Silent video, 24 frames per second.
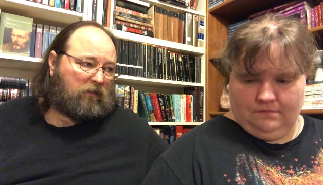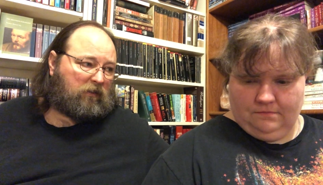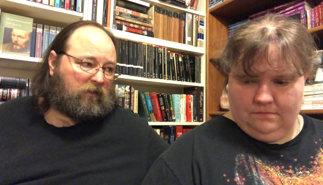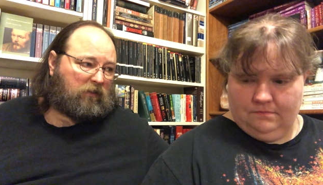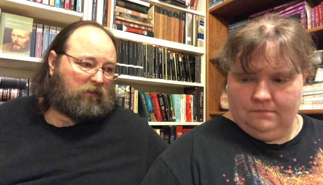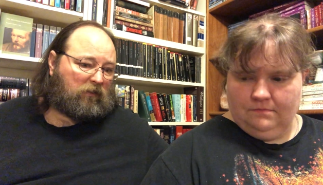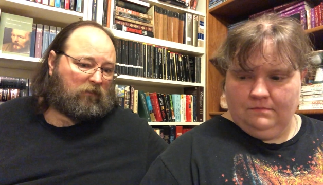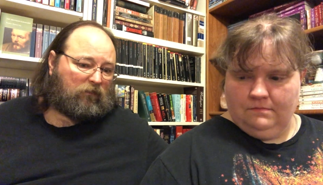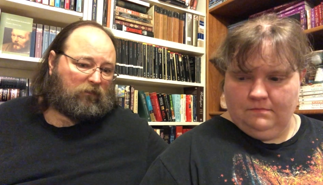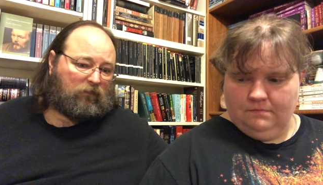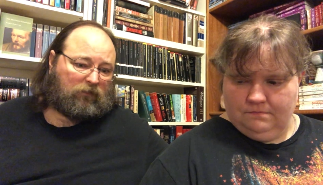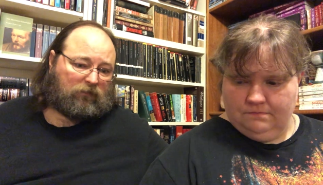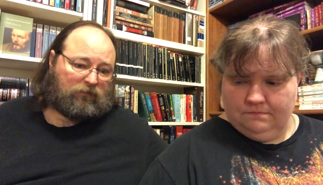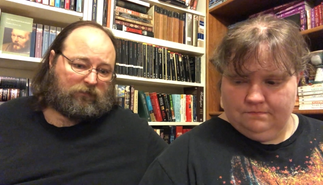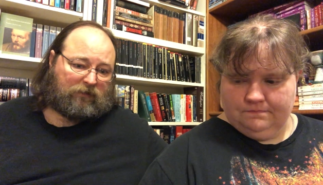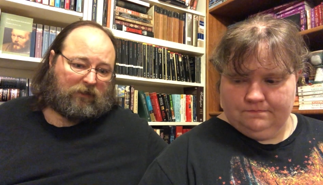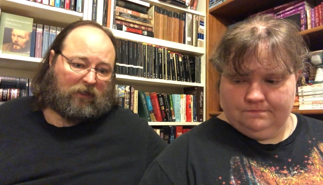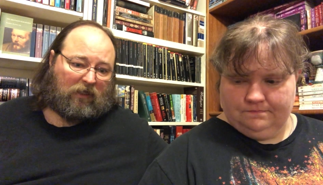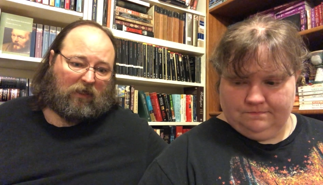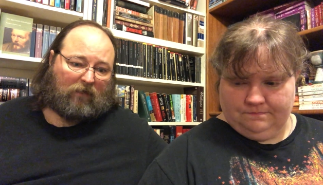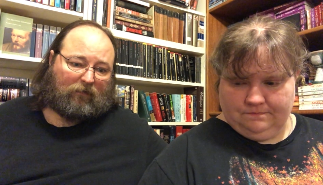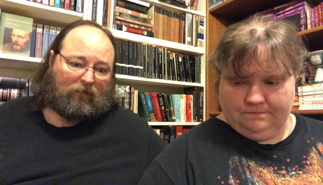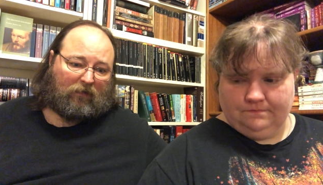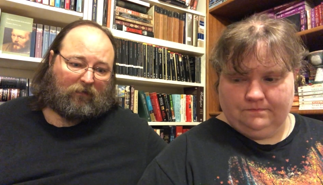Speaker 1: You know, full
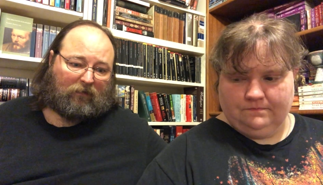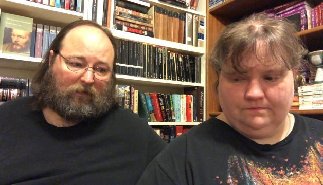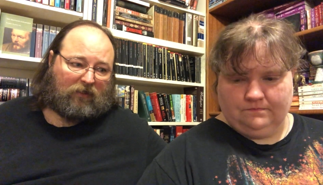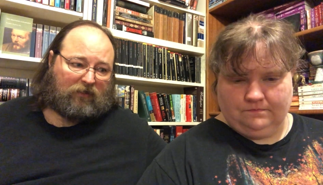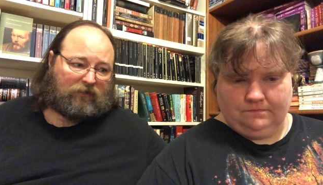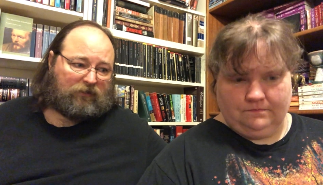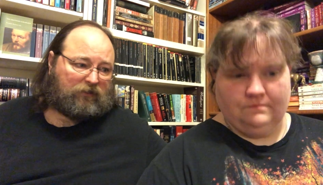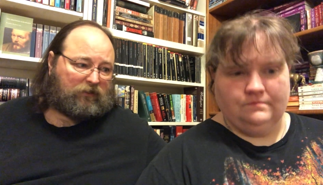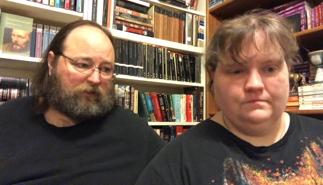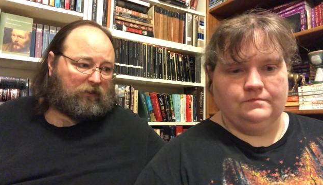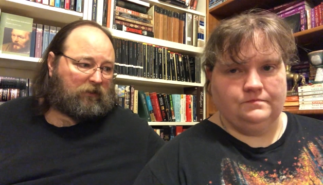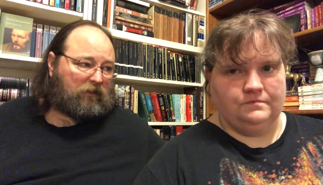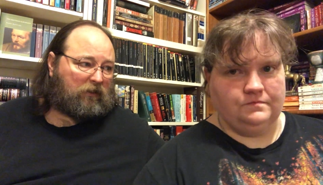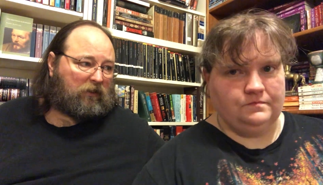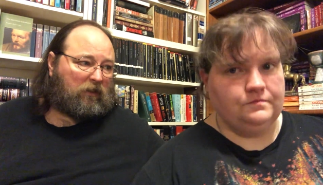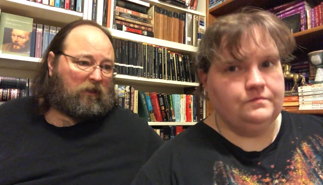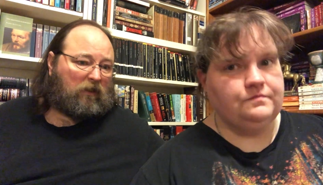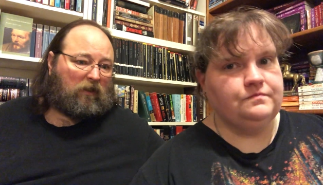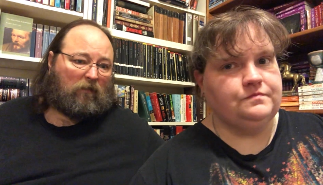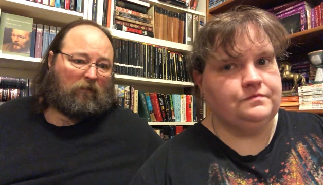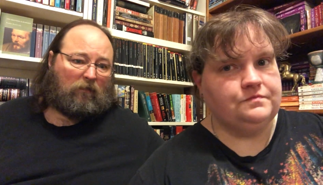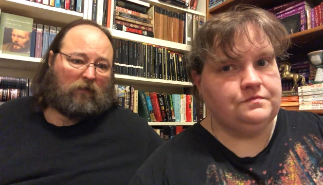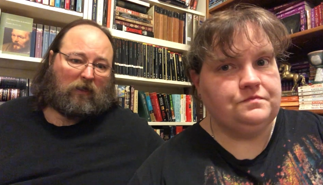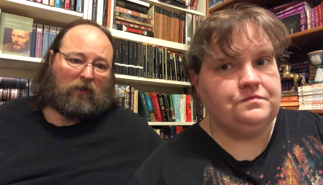stop. I'm not sure
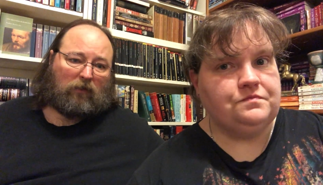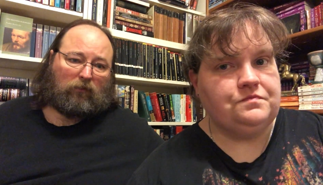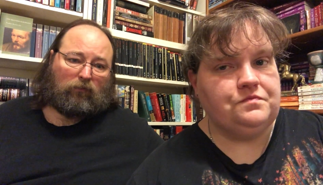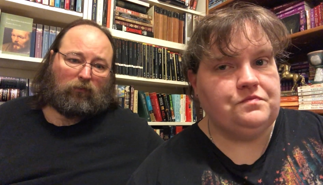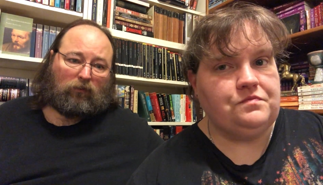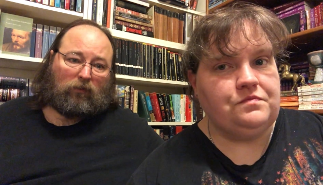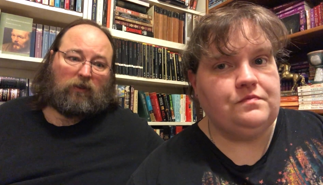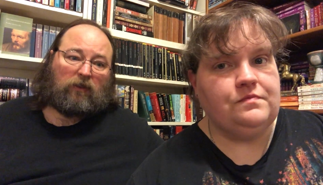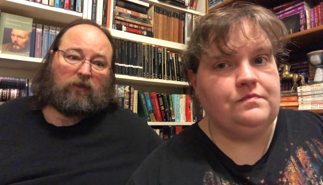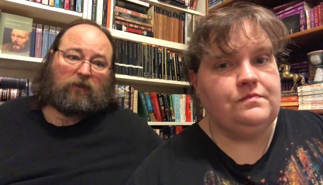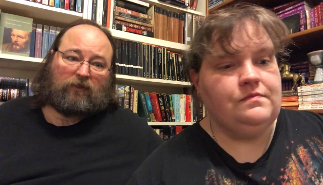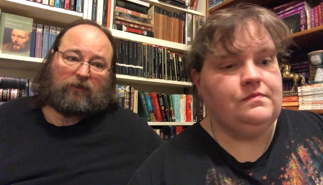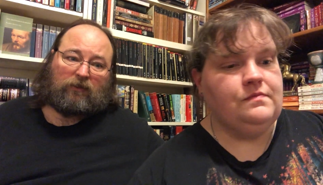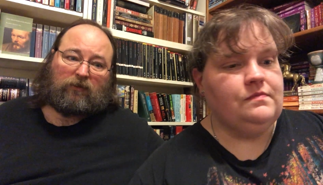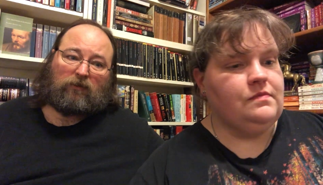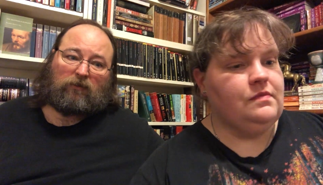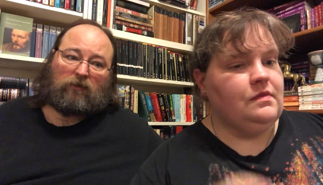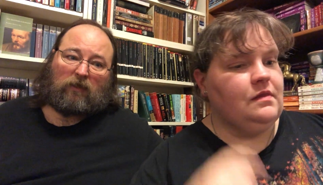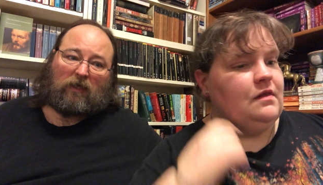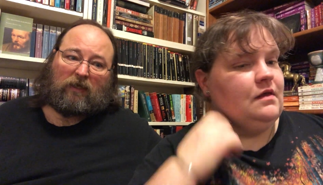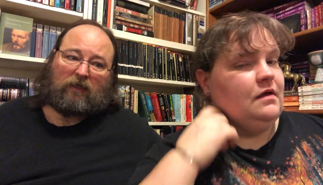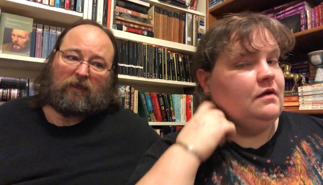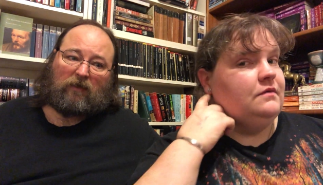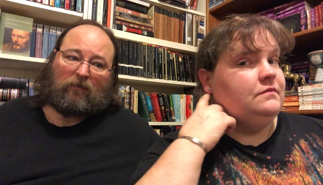but I really do
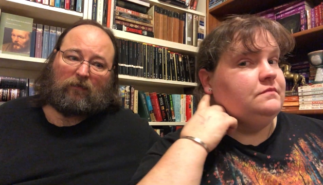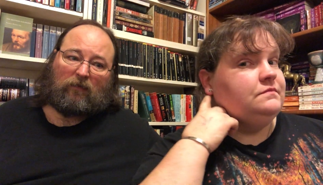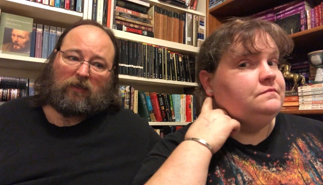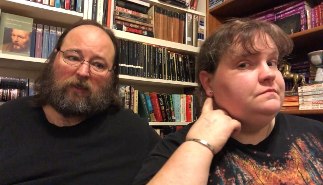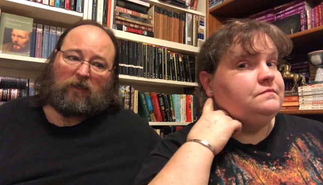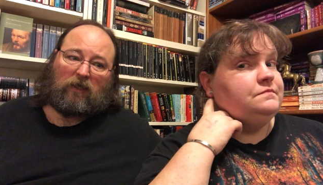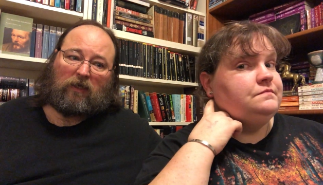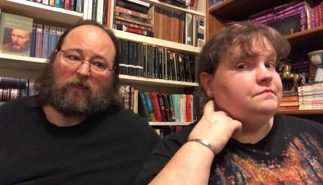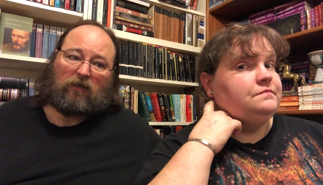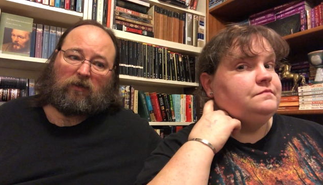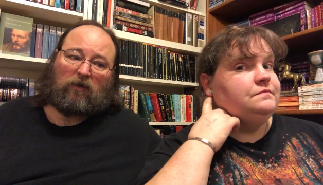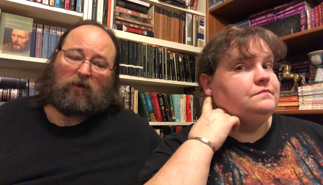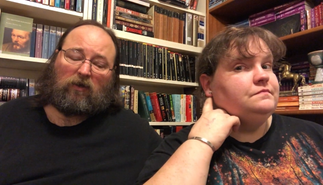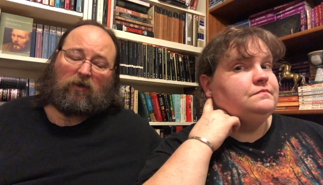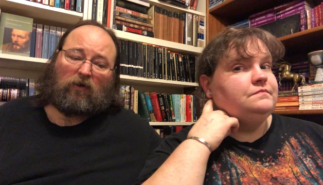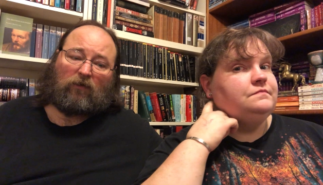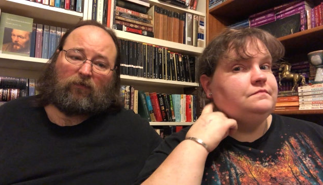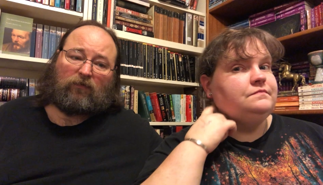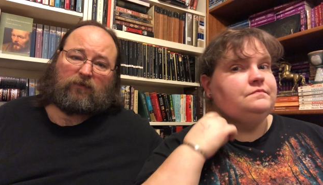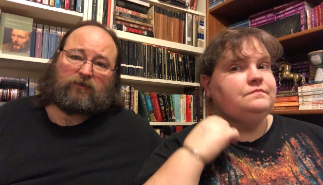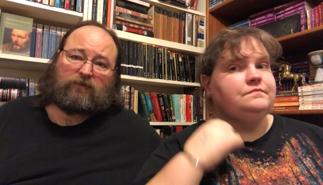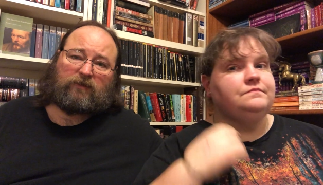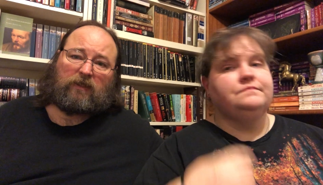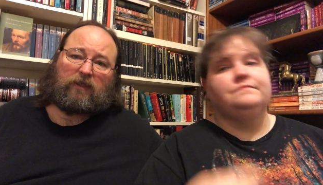like him a lot.
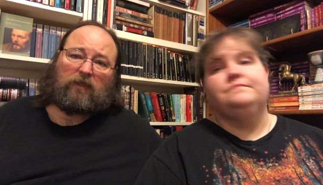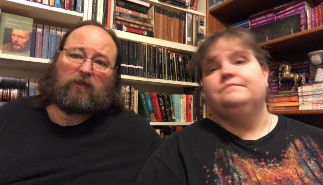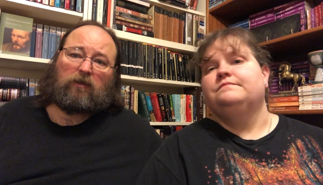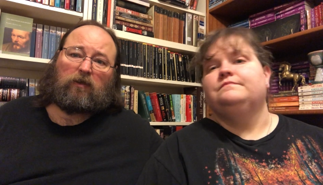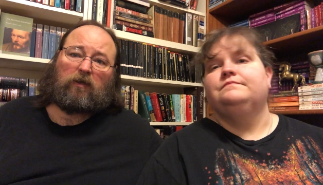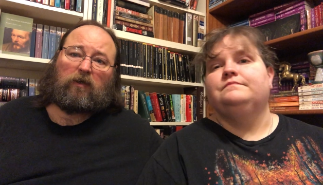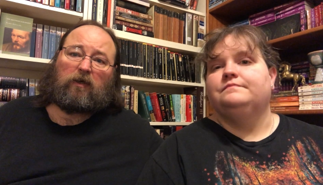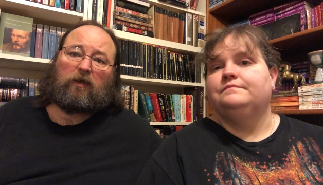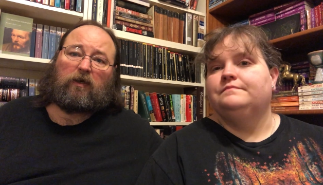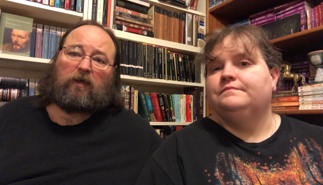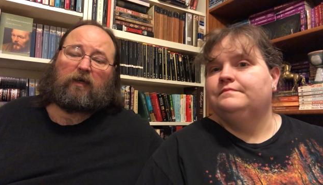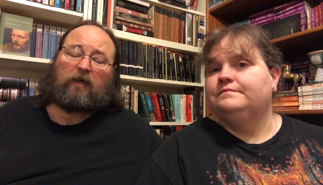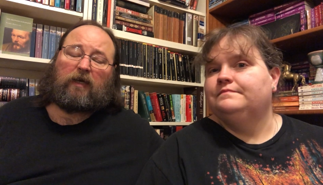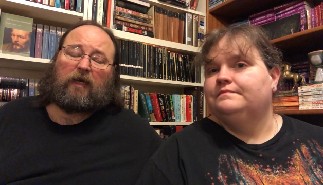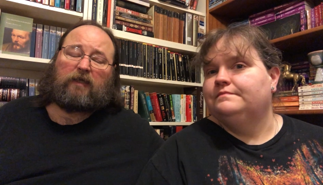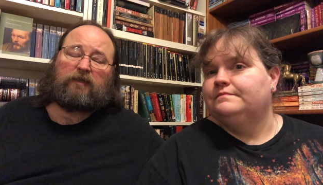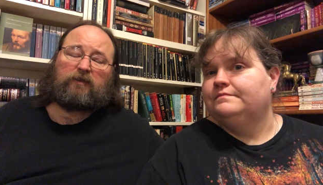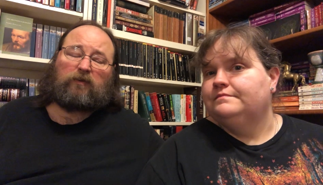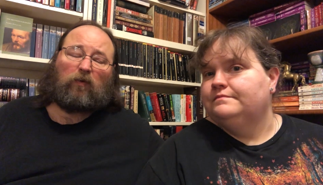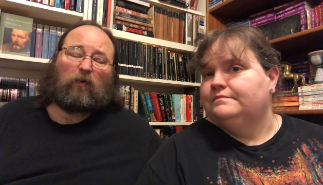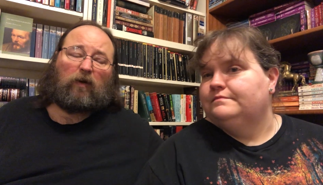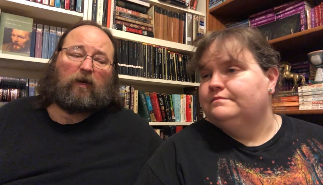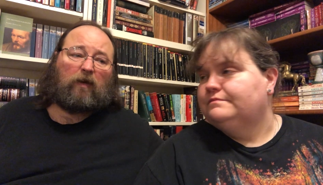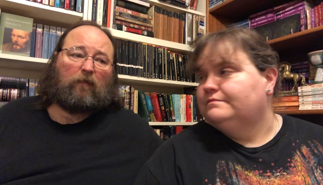Arthur C. Clarke has
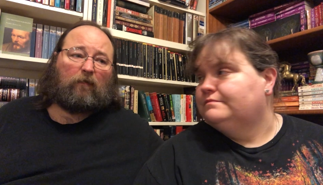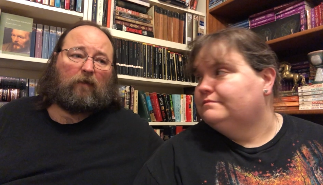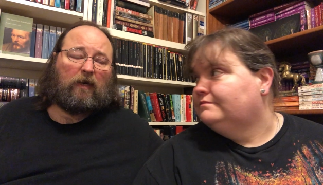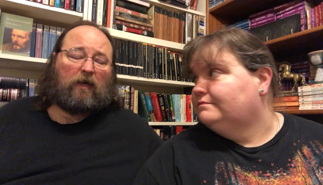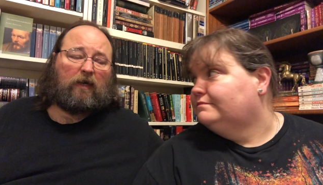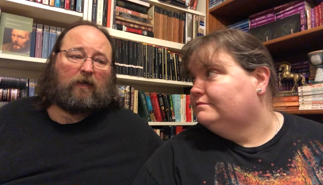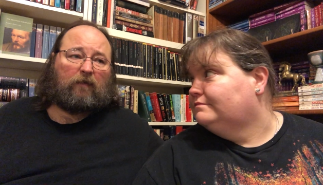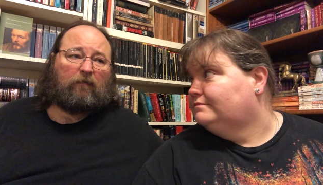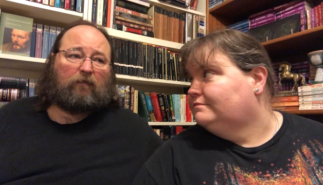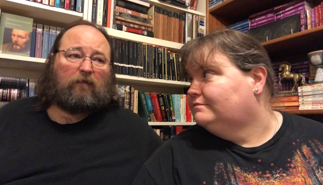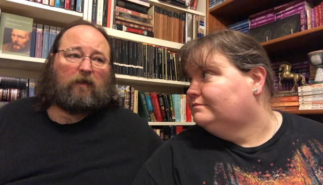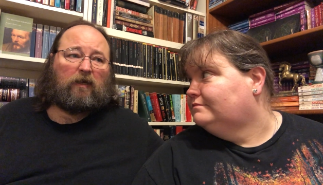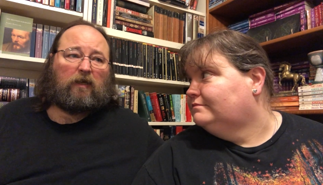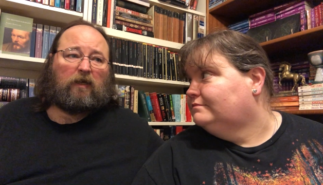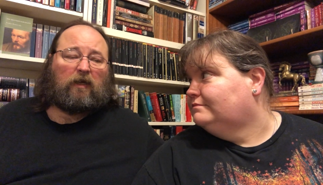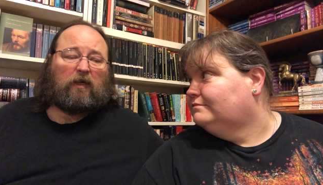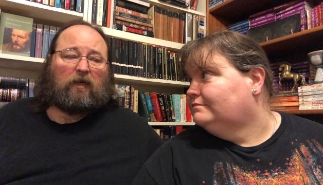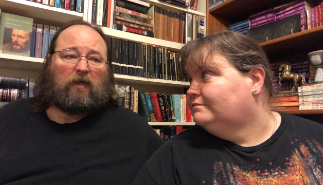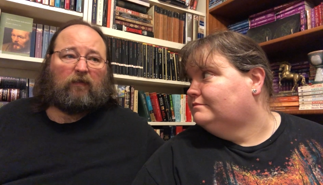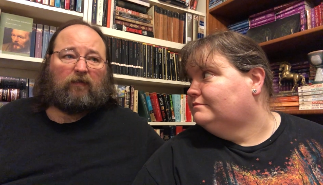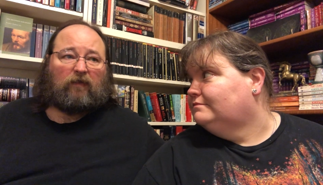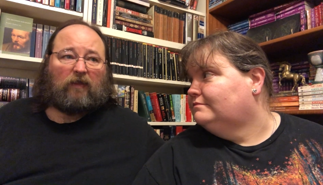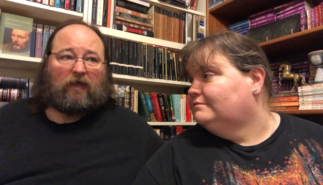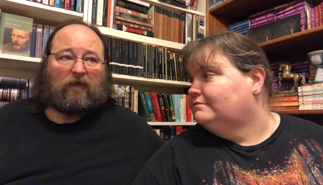a way about him
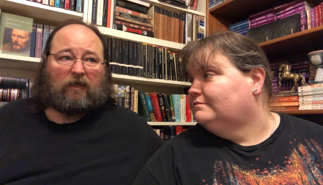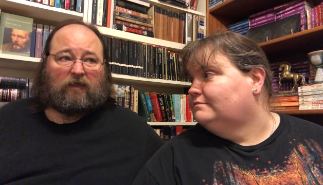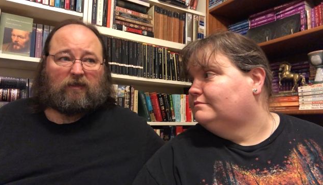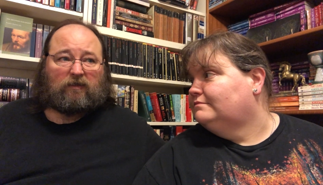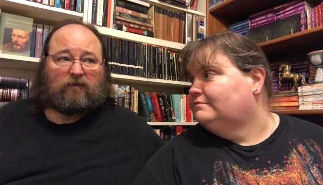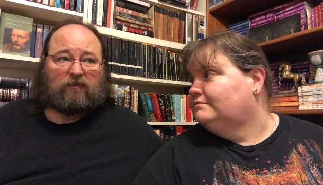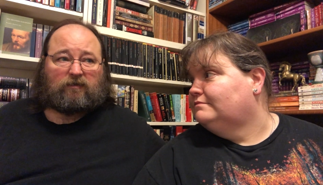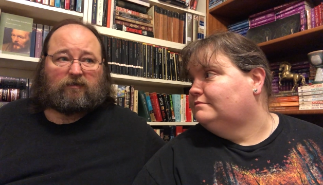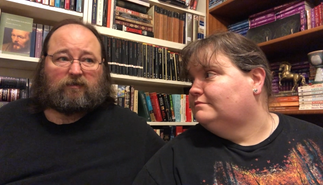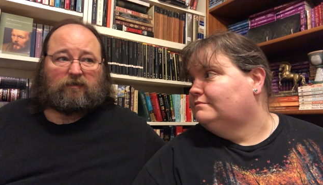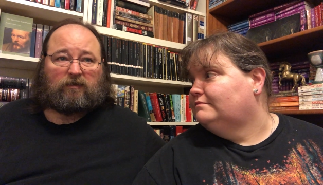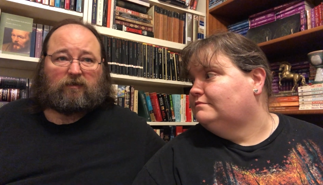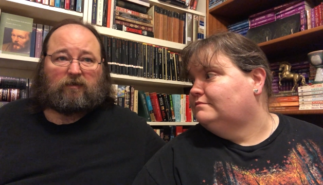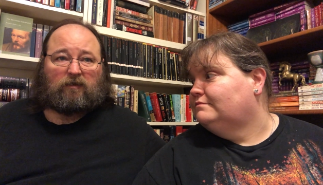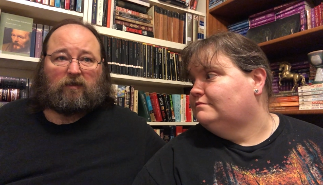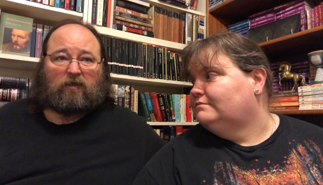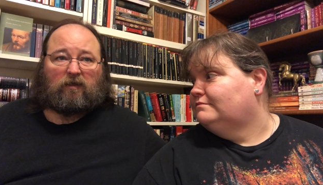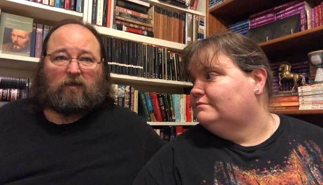that is,